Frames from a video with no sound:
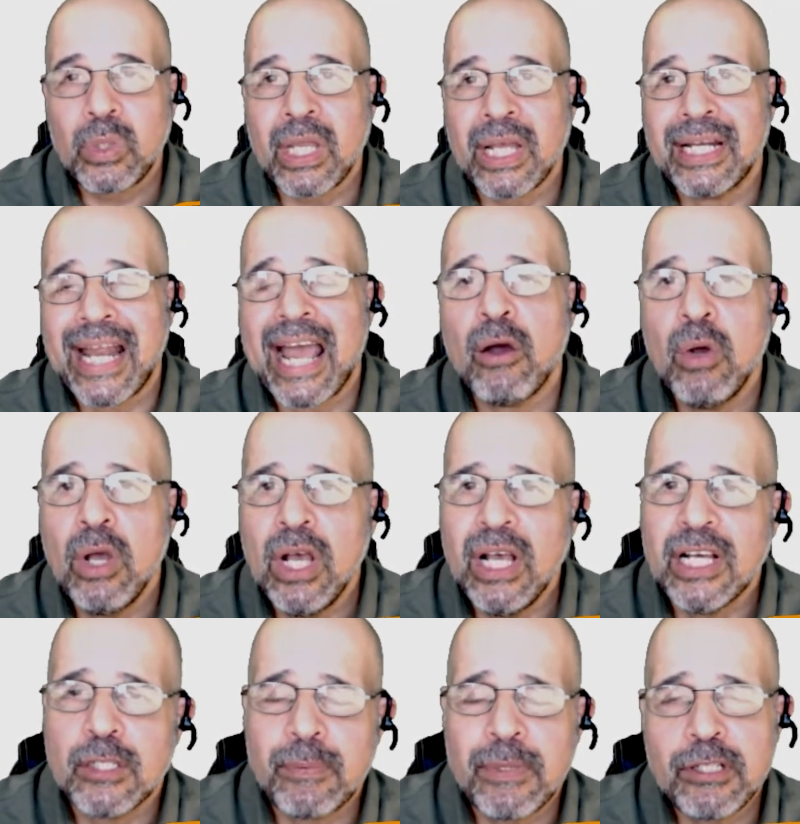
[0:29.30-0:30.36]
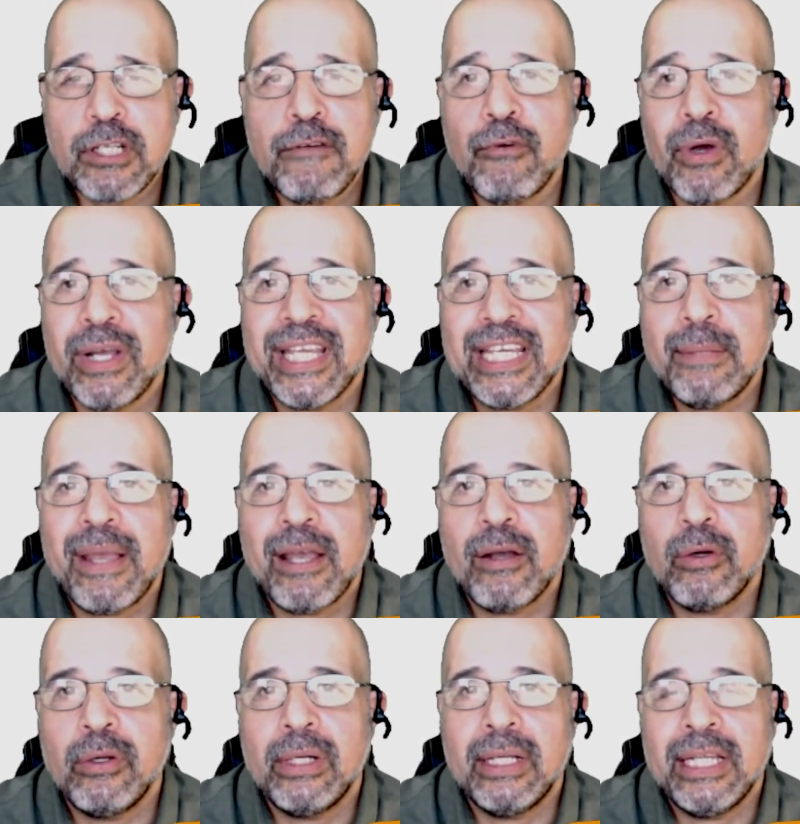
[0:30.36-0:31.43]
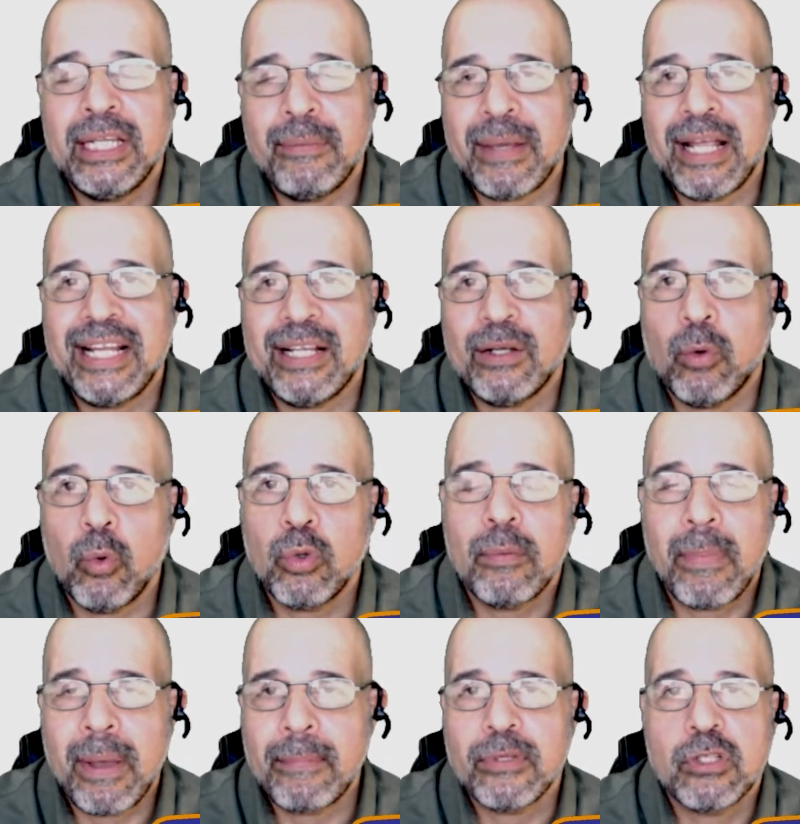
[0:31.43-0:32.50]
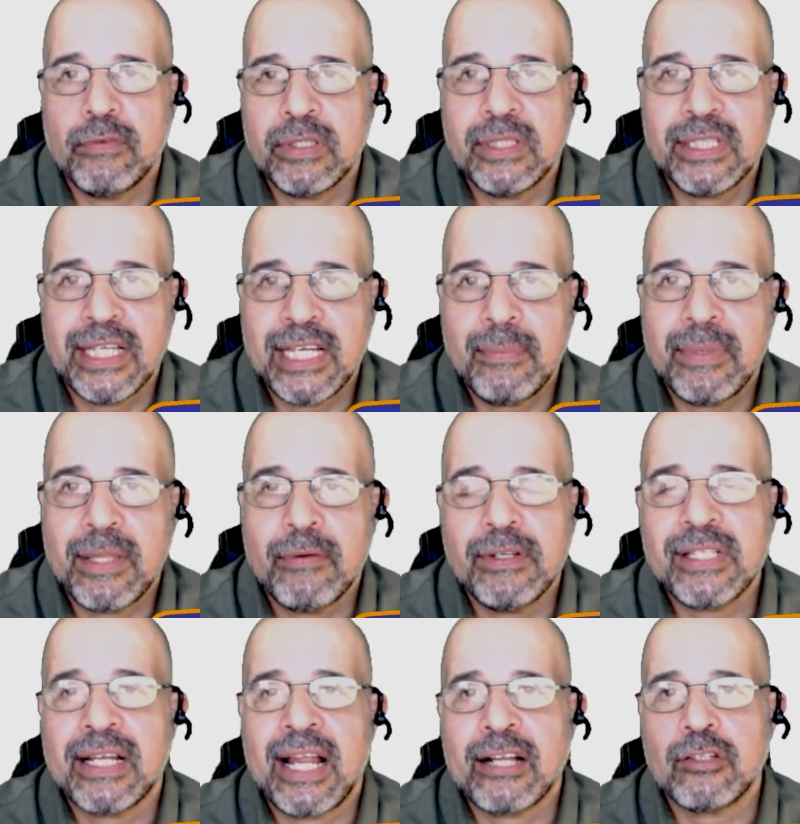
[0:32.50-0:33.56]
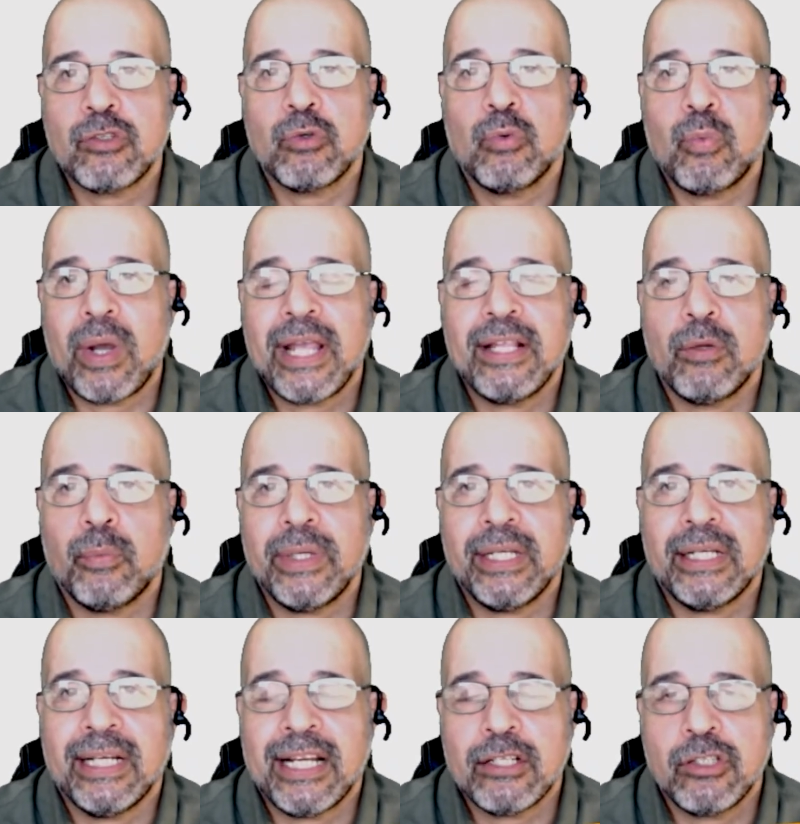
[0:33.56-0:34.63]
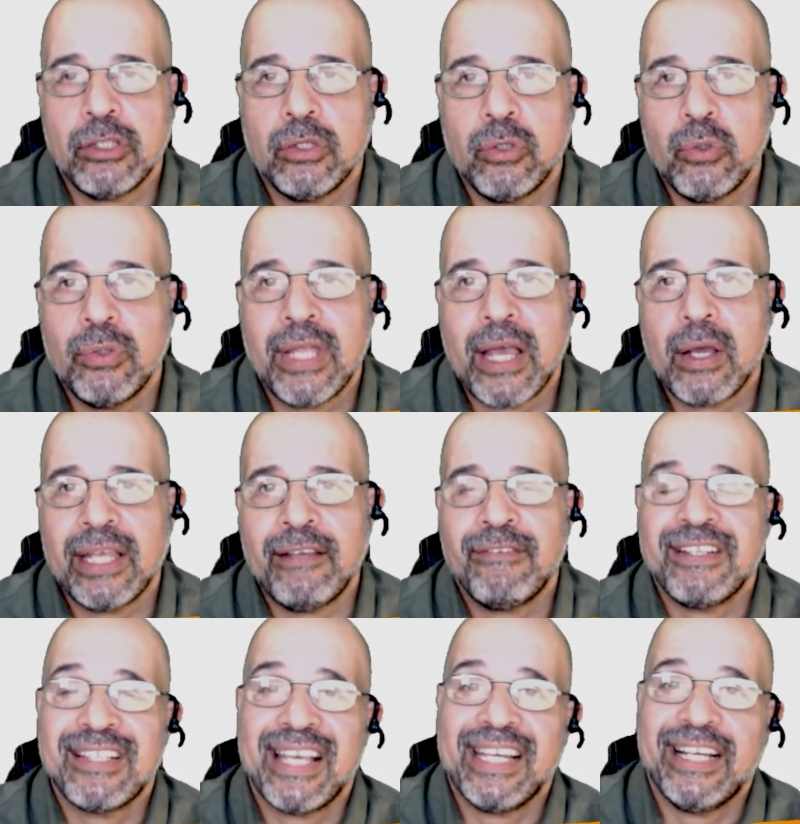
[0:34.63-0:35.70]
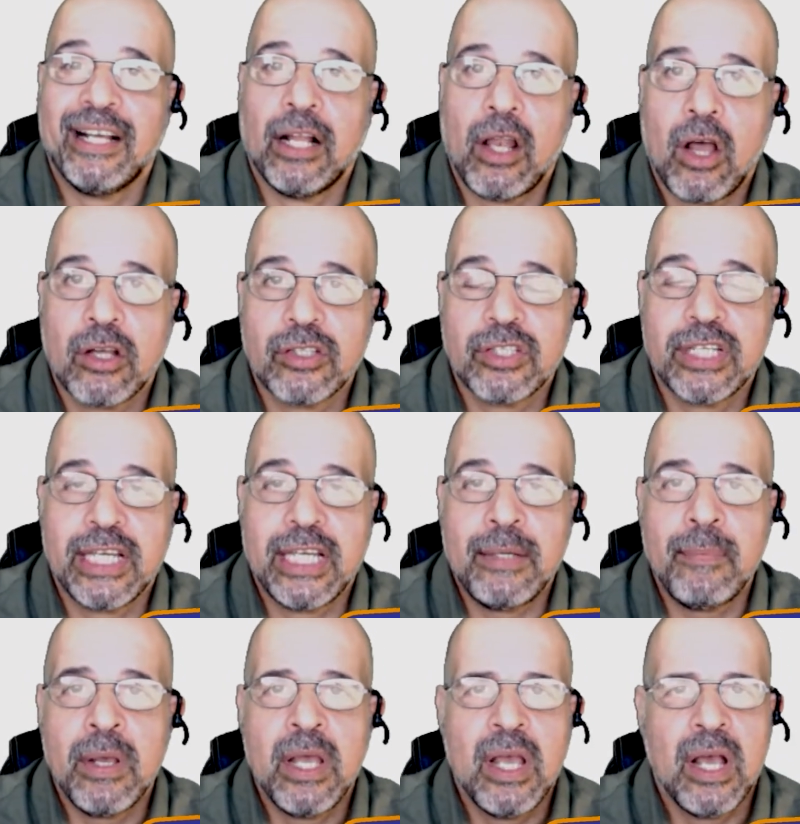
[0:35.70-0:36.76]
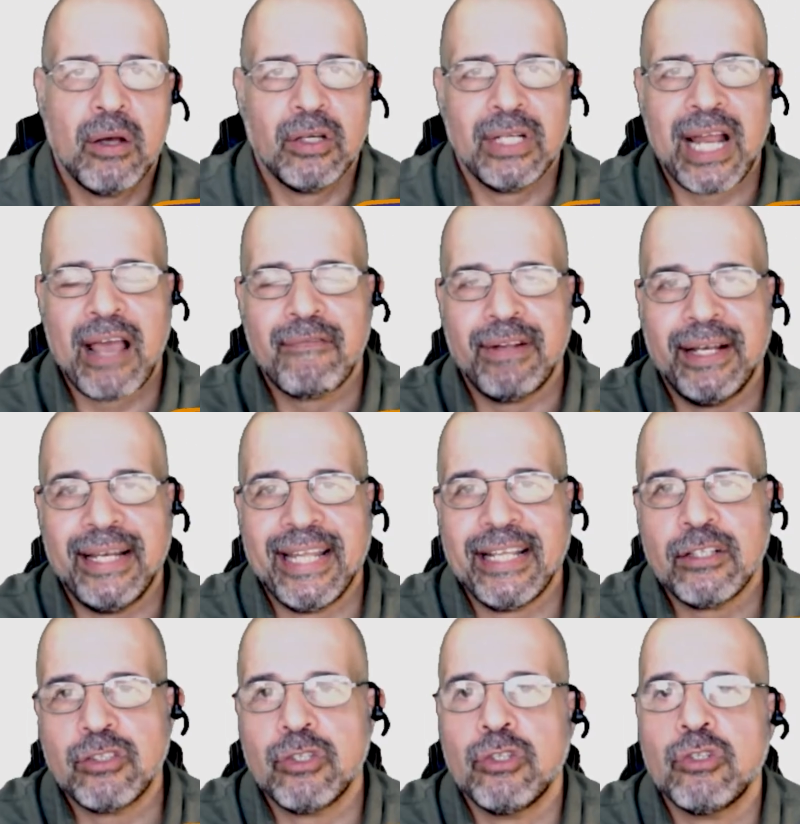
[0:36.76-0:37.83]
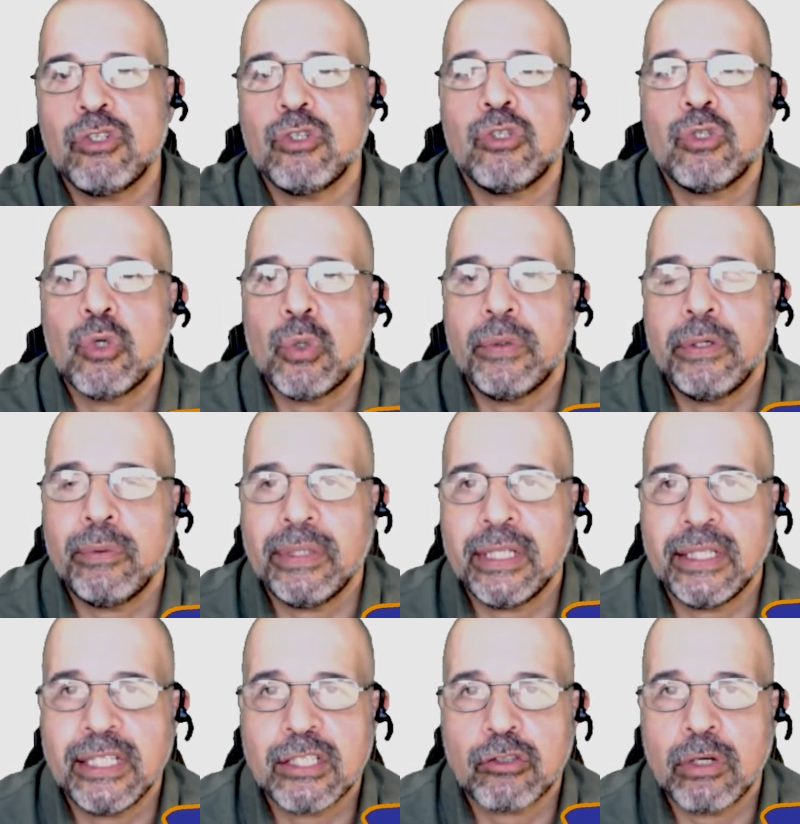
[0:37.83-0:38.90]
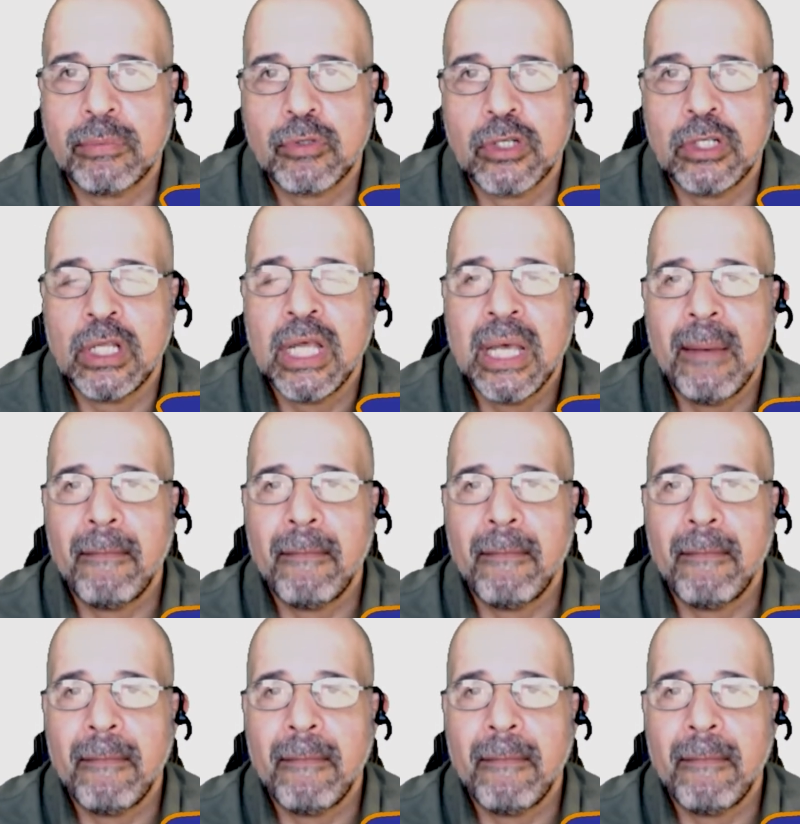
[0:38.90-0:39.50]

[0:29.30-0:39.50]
Now, especially for emailing all the members of a team, there is an actual way that we can actually do that. If it's a class team, I'm going to have a link to the tutorial in the description.